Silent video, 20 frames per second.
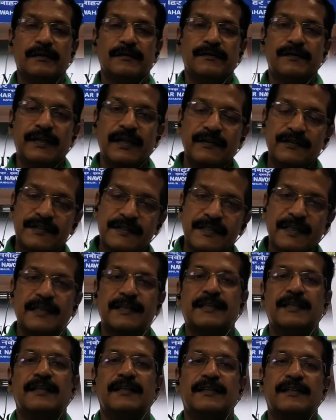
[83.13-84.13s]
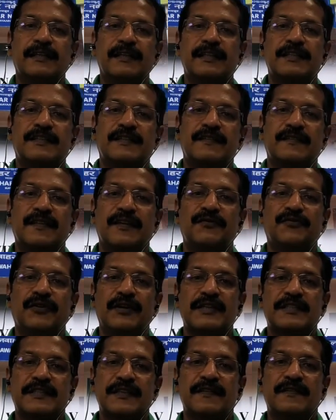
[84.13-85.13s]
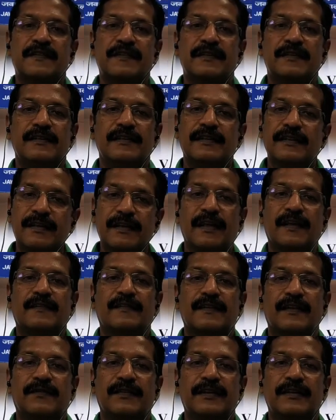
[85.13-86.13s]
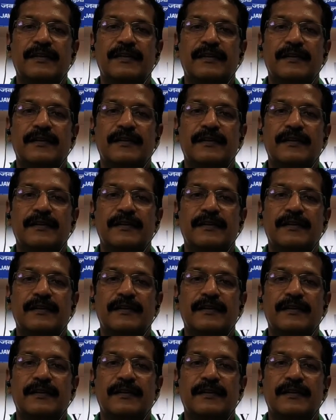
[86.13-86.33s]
We have started relations and functions in class 11